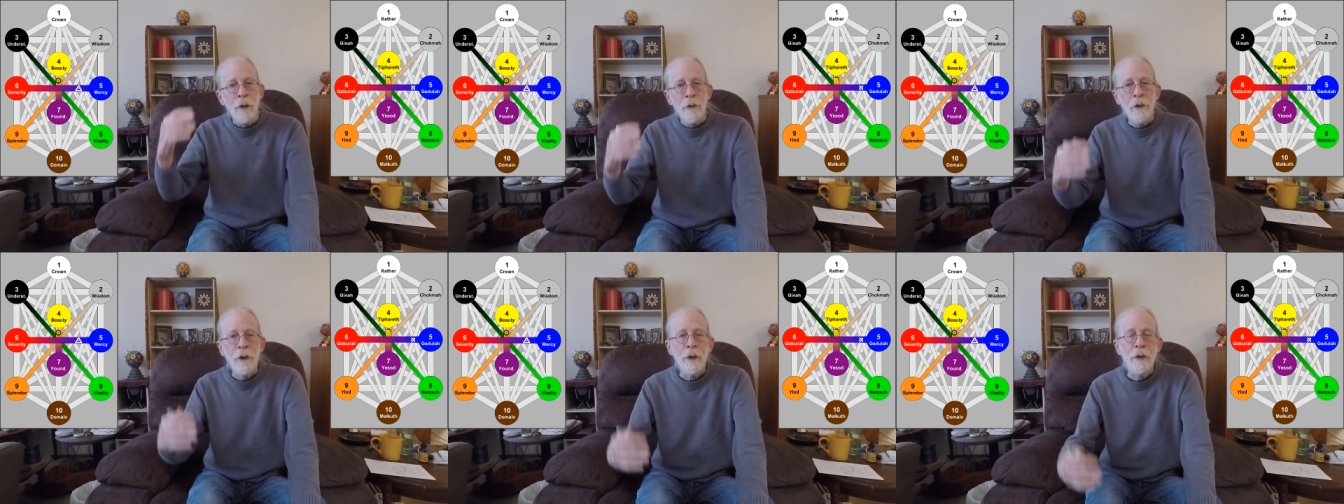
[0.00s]

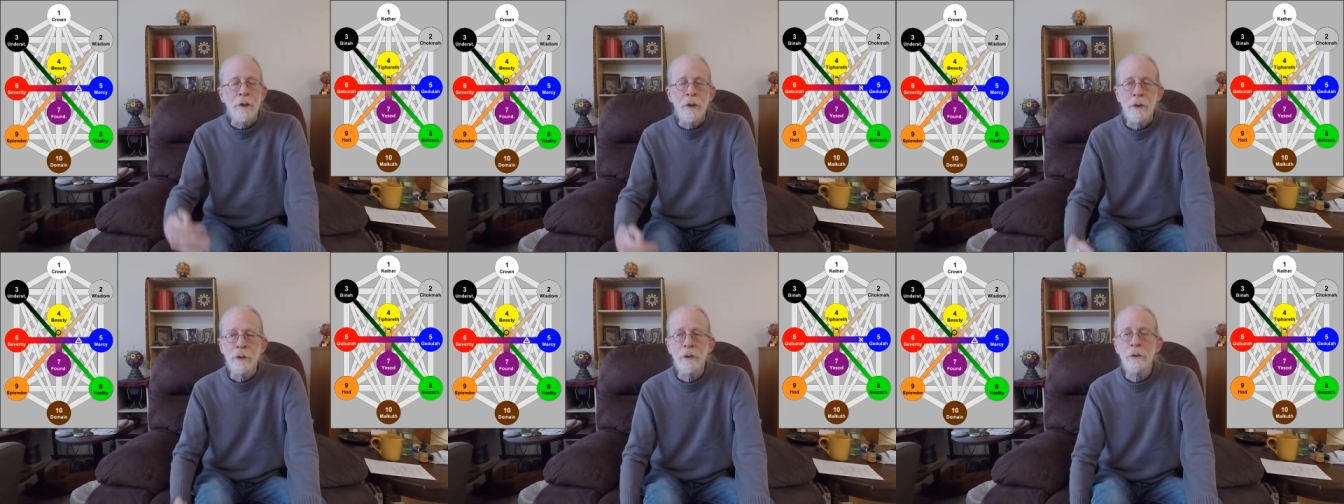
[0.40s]
They're
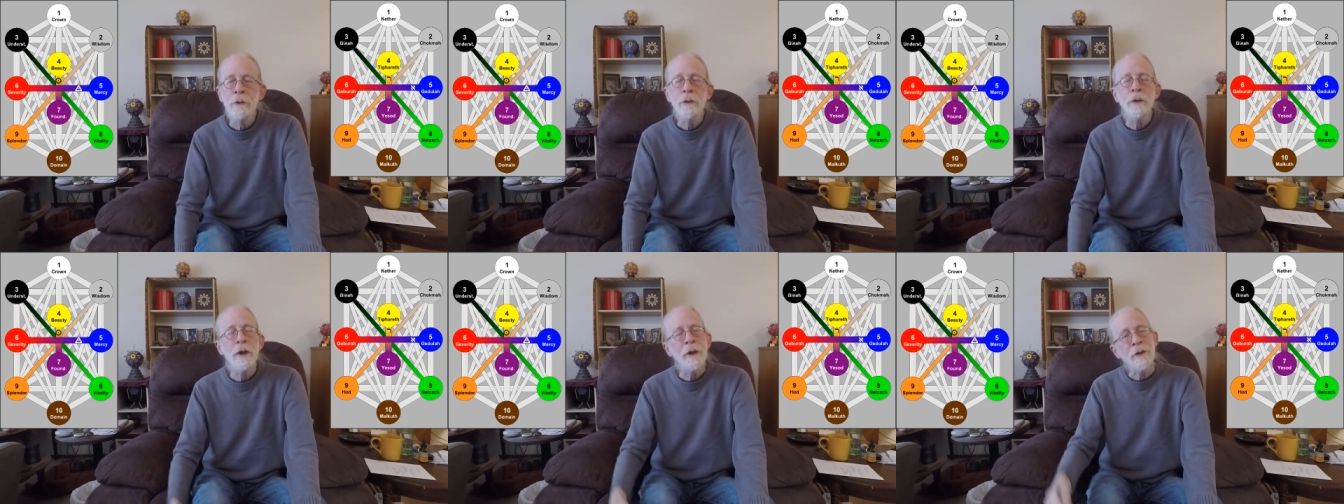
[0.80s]
the
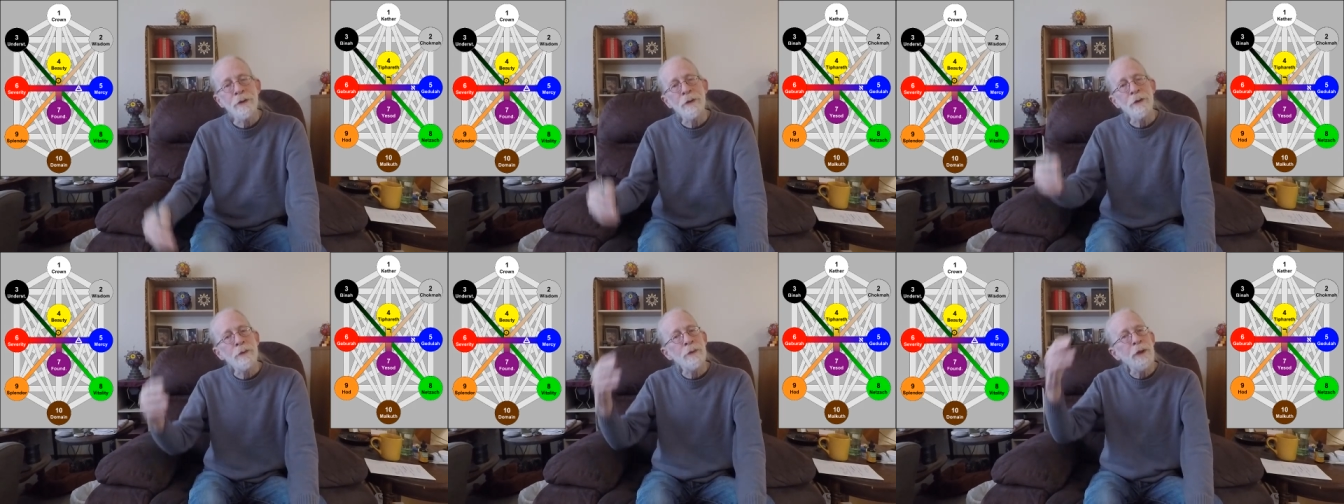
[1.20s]
two
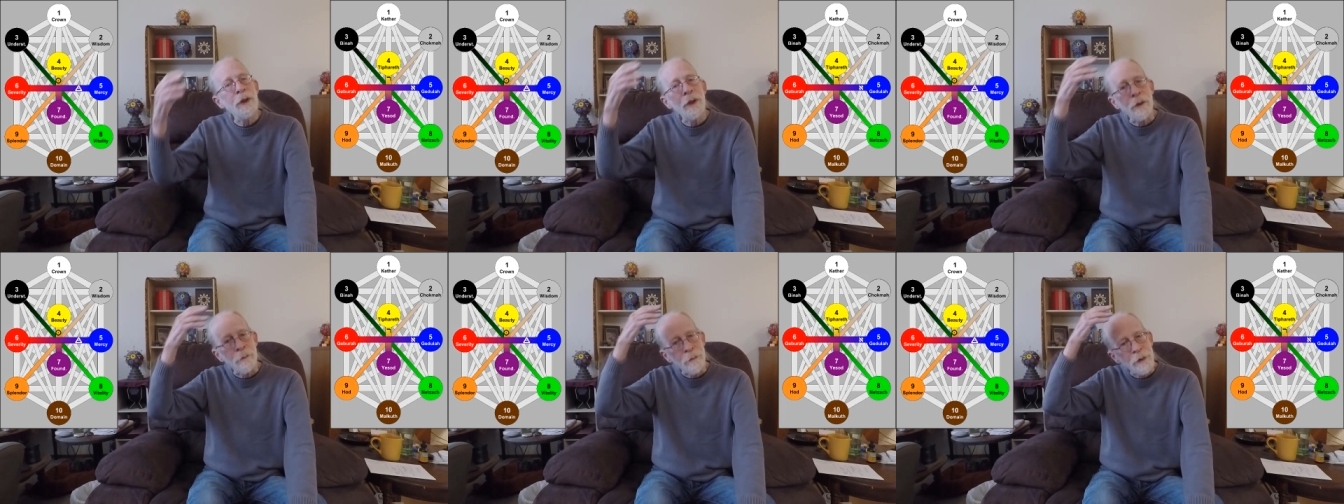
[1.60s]

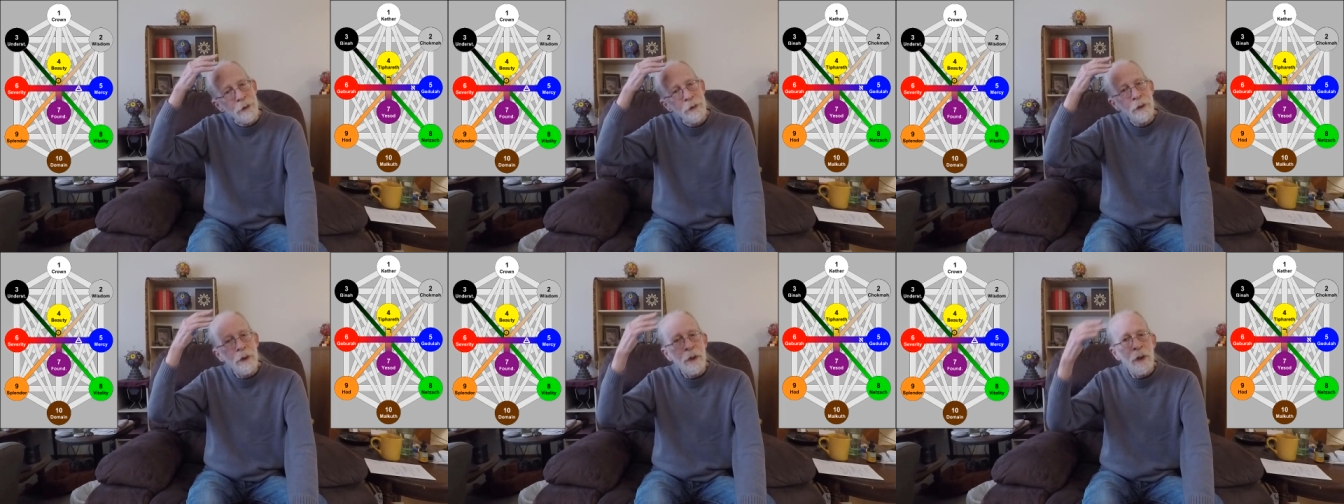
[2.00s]

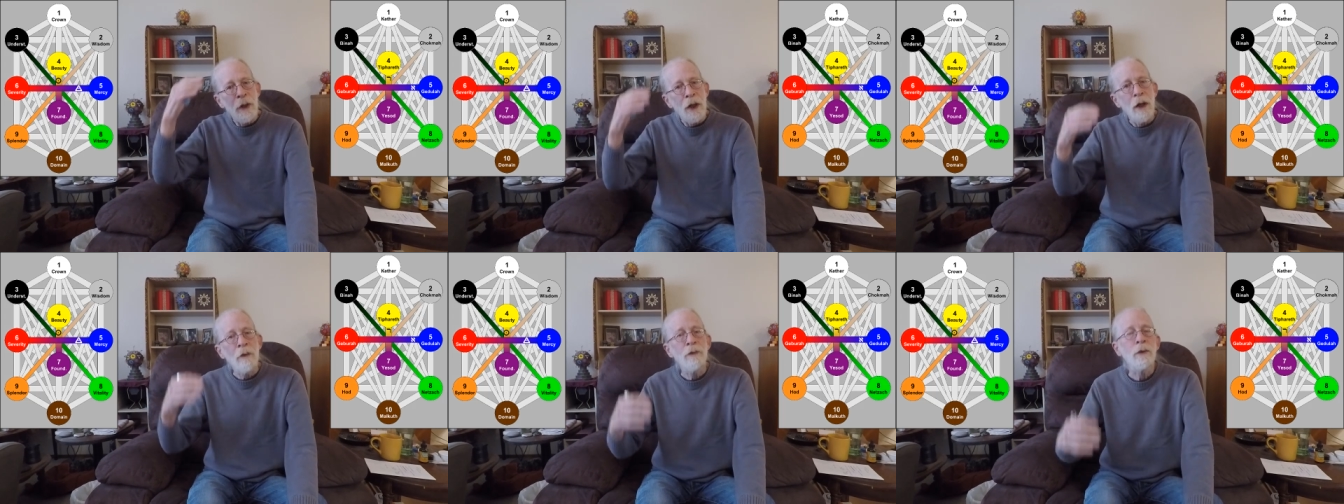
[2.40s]
extremes
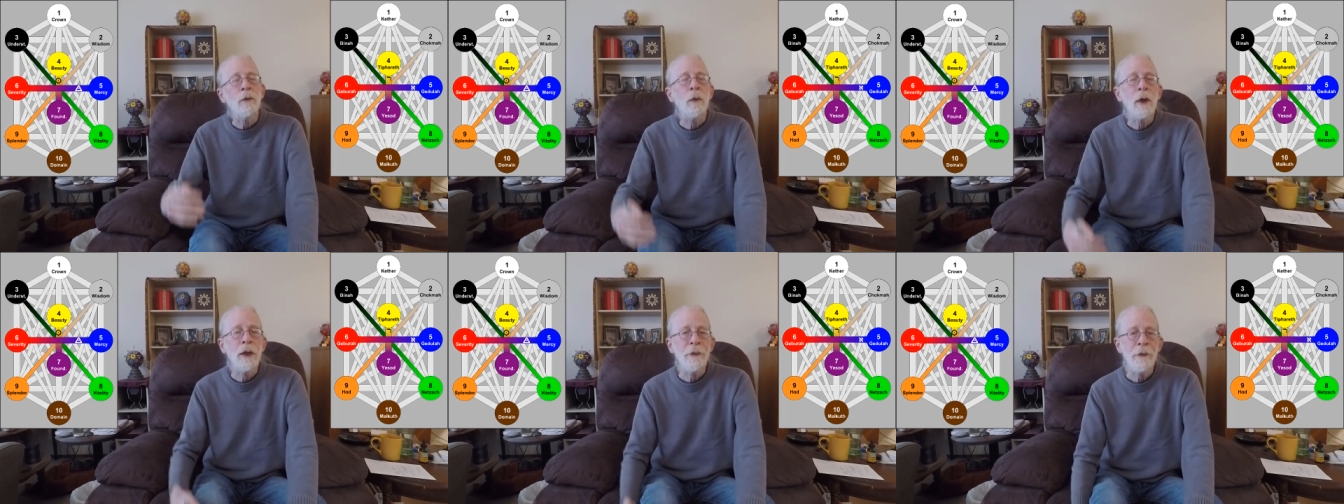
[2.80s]
of the
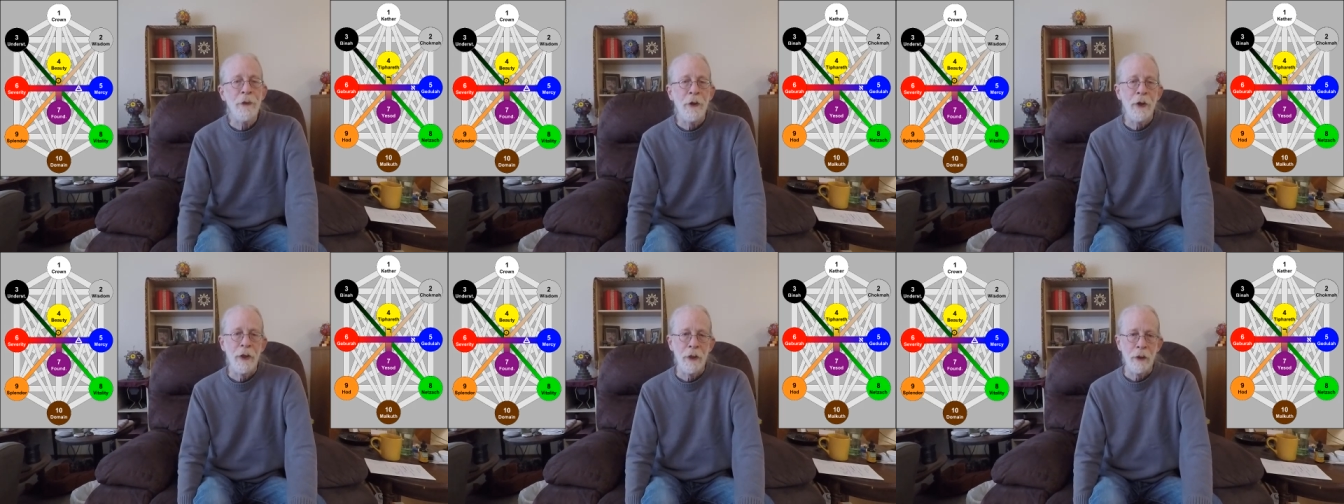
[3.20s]
one
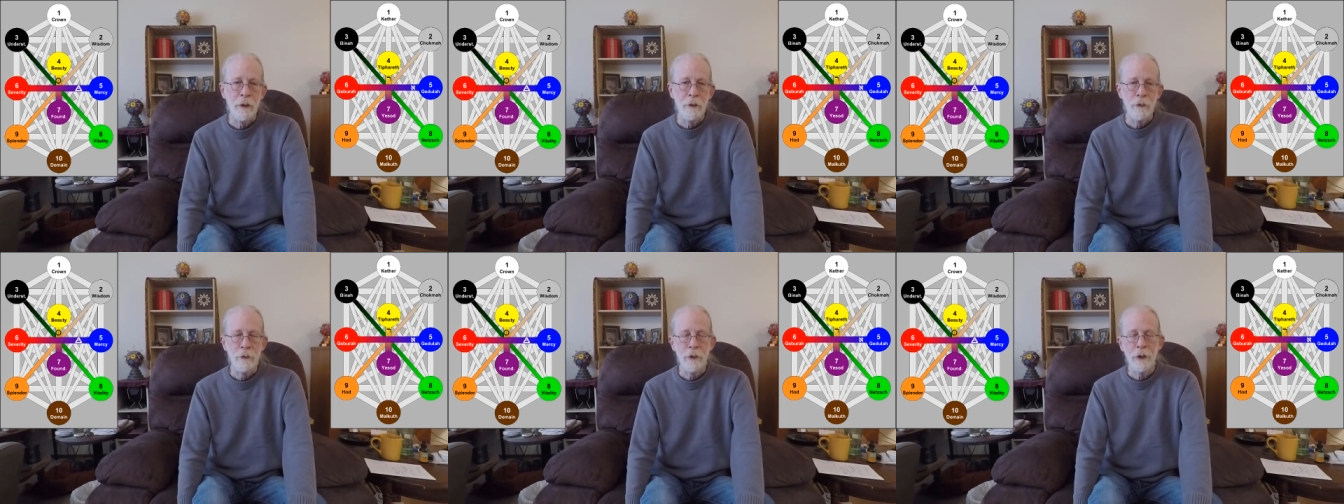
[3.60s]
thing,
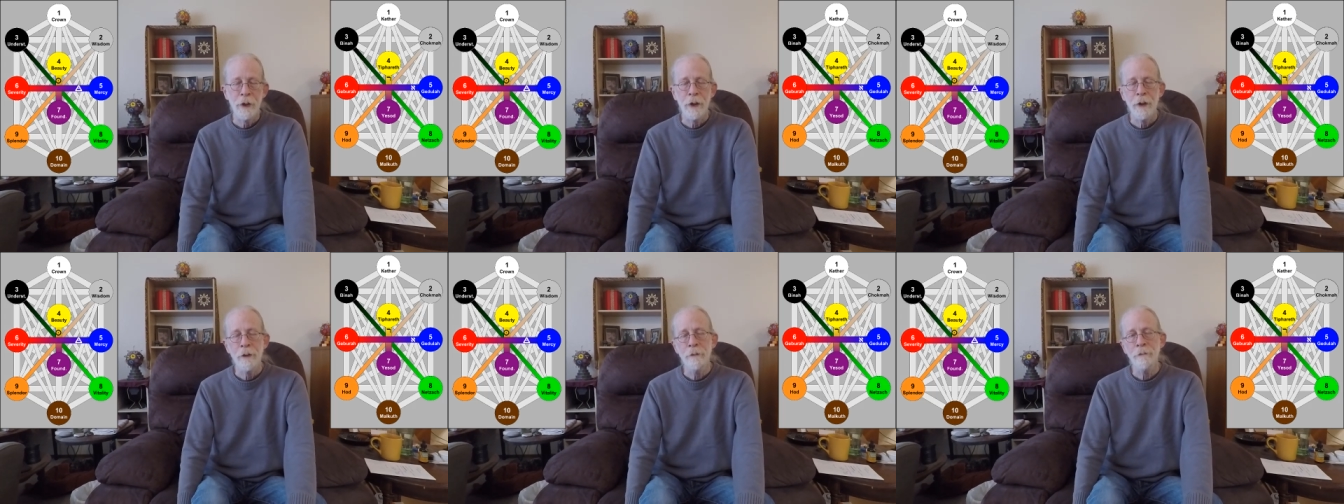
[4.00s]

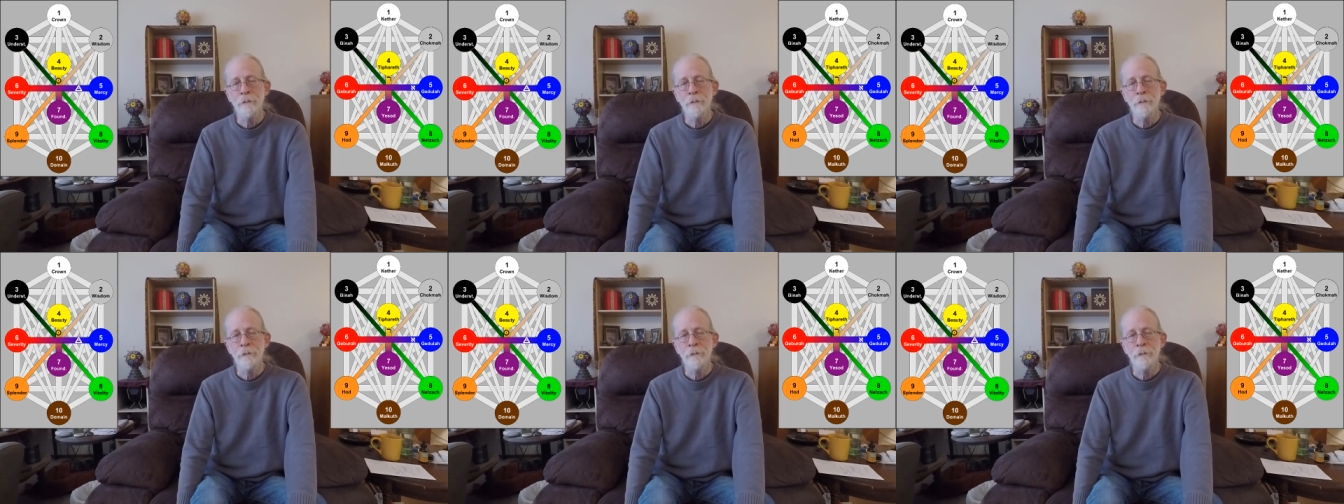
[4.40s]
okay?